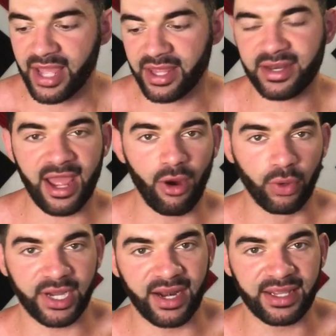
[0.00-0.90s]
And then now
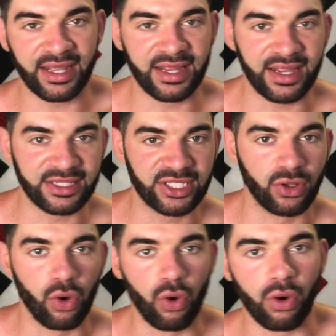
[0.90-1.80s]
we're kind of getting into
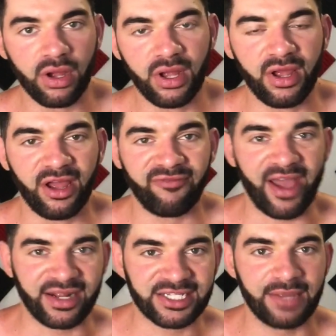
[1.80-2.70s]
the whole
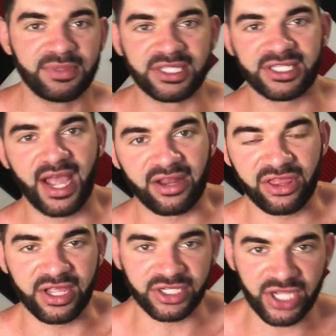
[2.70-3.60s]
fat acceptance side of
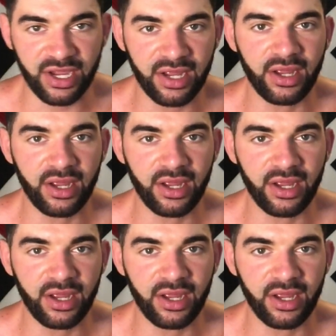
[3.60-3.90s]
things.